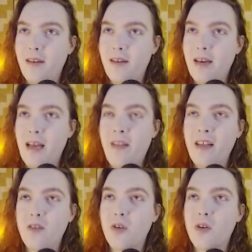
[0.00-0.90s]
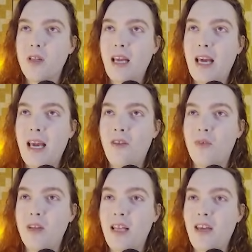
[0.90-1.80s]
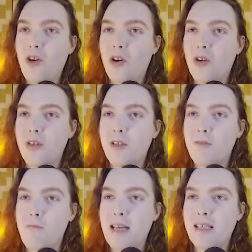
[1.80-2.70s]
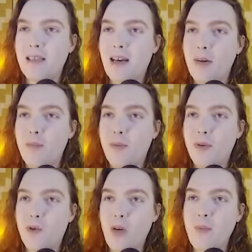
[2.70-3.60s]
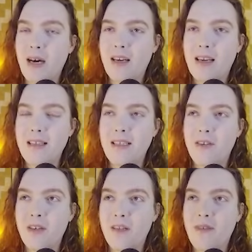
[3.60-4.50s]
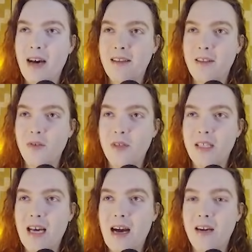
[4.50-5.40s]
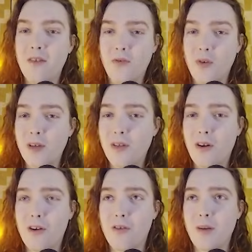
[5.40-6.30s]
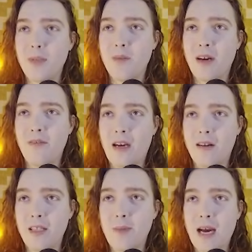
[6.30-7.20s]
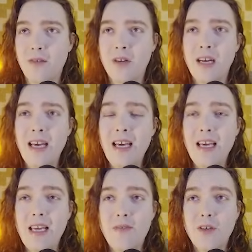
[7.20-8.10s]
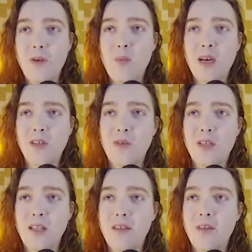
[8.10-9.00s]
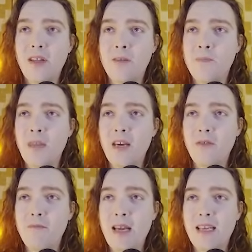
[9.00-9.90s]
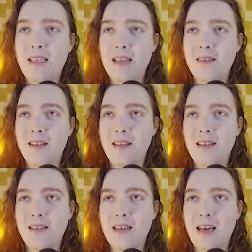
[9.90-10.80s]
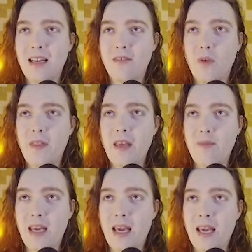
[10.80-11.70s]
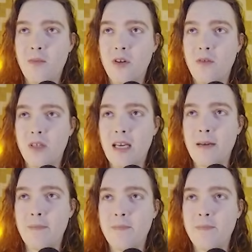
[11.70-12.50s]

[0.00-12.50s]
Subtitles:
And they look like a really cursed, messed up Quebec, considering the fact that those entire forests are corrupted by Varen's power. If the Quebecs used to live in them, it would make sense that this is kind of what they became over time.